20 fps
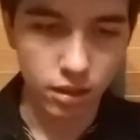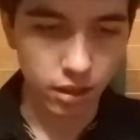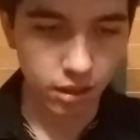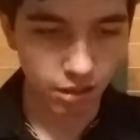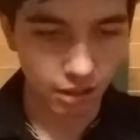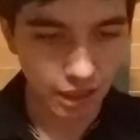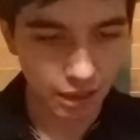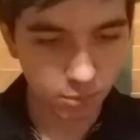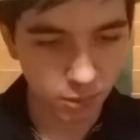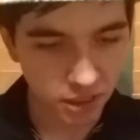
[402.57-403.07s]

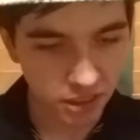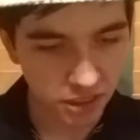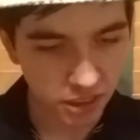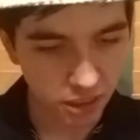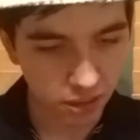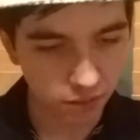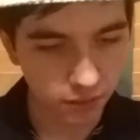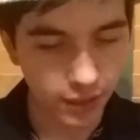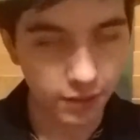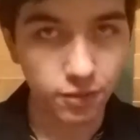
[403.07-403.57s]
I
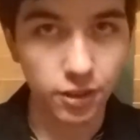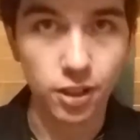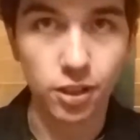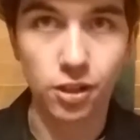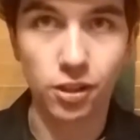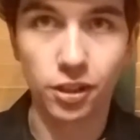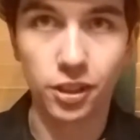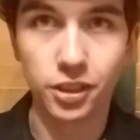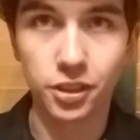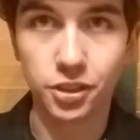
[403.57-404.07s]
myself have a
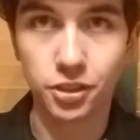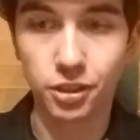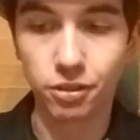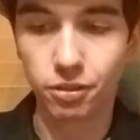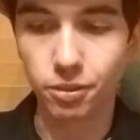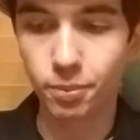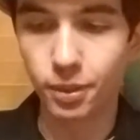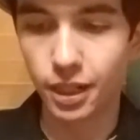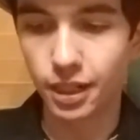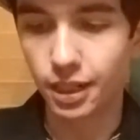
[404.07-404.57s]
long history
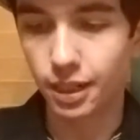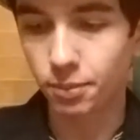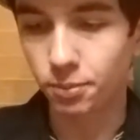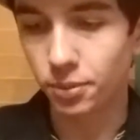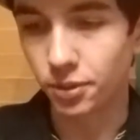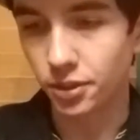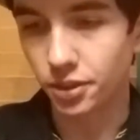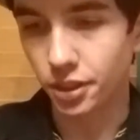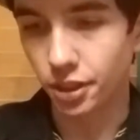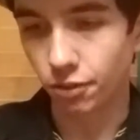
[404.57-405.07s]
with
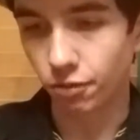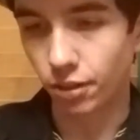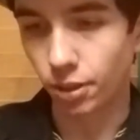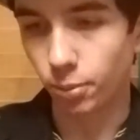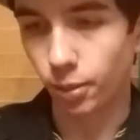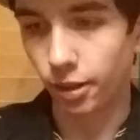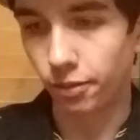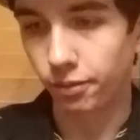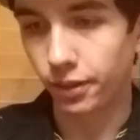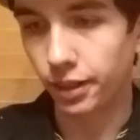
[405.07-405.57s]
pineapples. They're one of
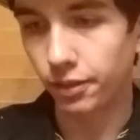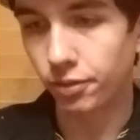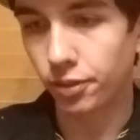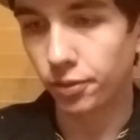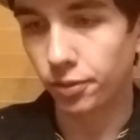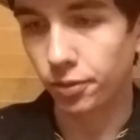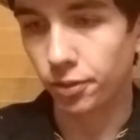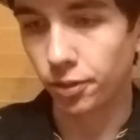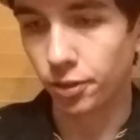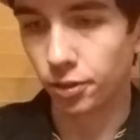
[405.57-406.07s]
my
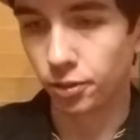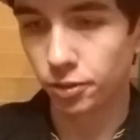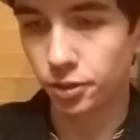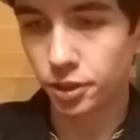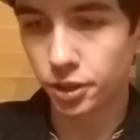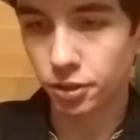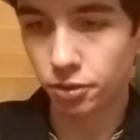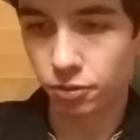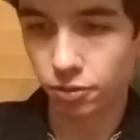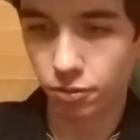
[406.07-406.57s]
favorite
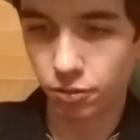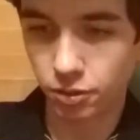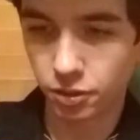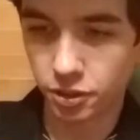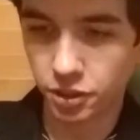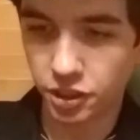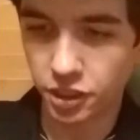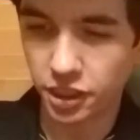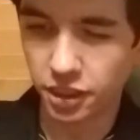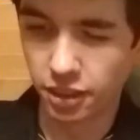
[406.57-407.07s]
fruits,
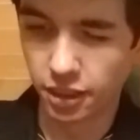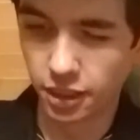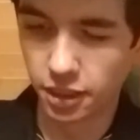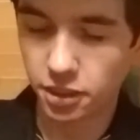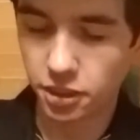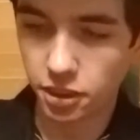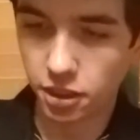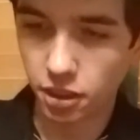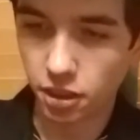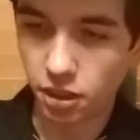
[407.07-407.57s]

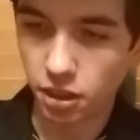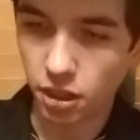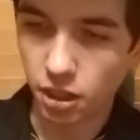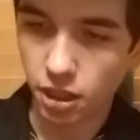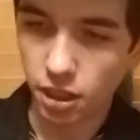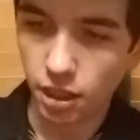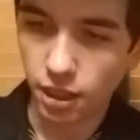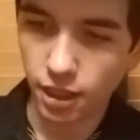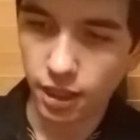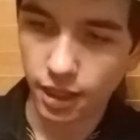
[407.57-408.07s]
seedless,
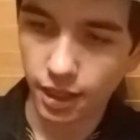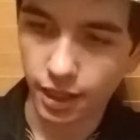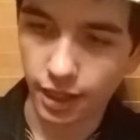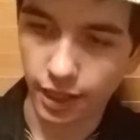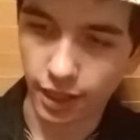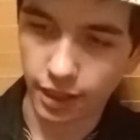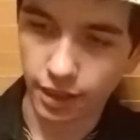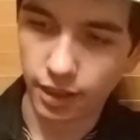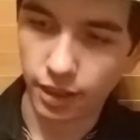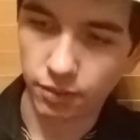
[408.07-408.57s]

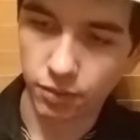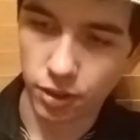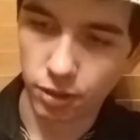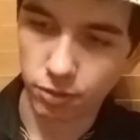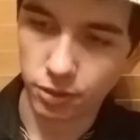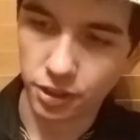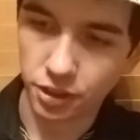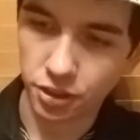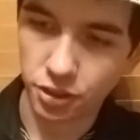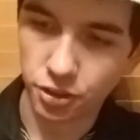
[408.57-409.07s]
and I've
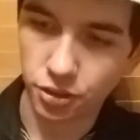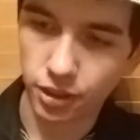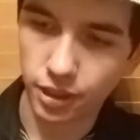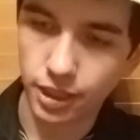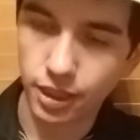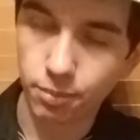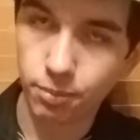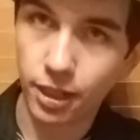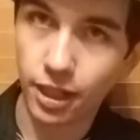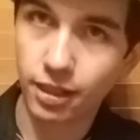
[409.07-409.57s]
always enjoyed
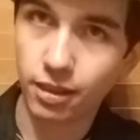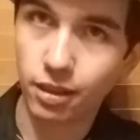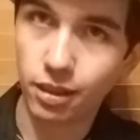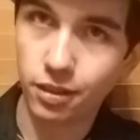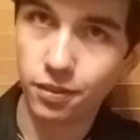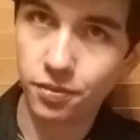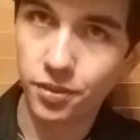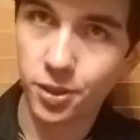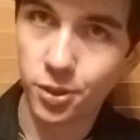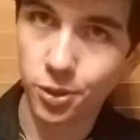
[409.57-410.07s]
them. I
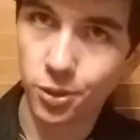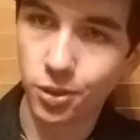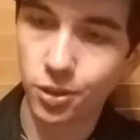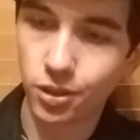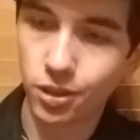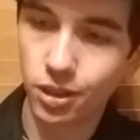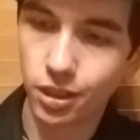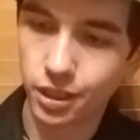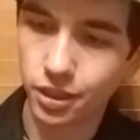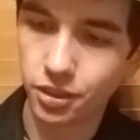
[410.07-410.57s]
love
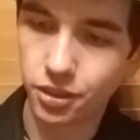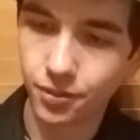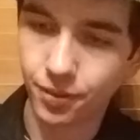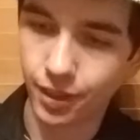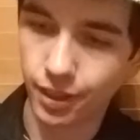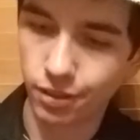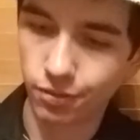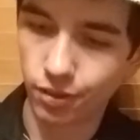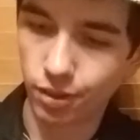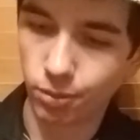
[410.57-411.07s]
Dole, huge
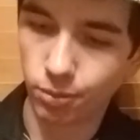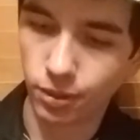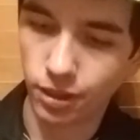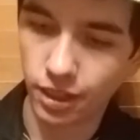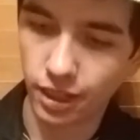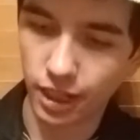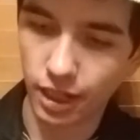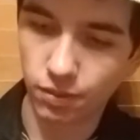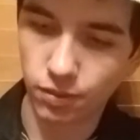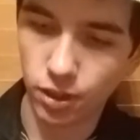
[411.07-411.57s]
fan of them,
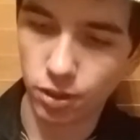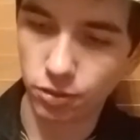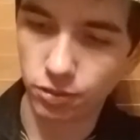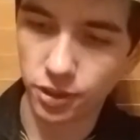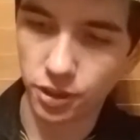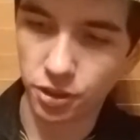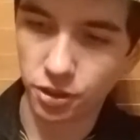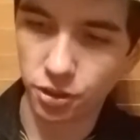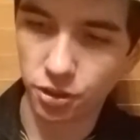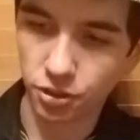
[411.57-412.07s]
and I've
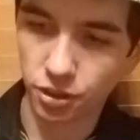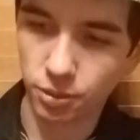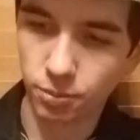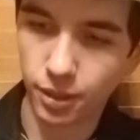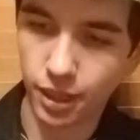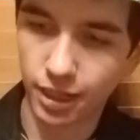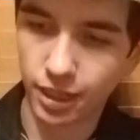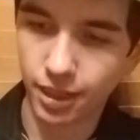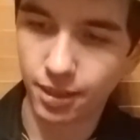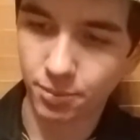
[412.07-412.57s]
always enjoyed
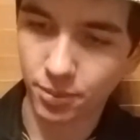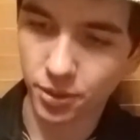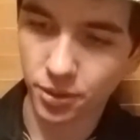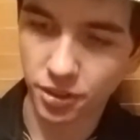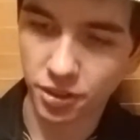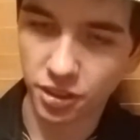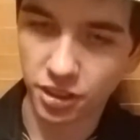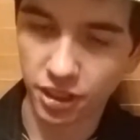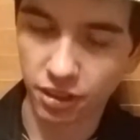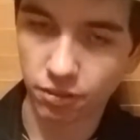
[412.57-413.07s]

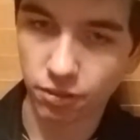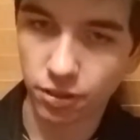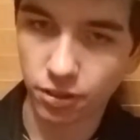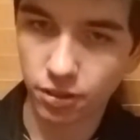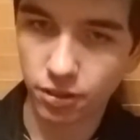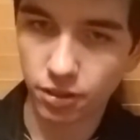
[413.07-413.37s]
pineapples in general.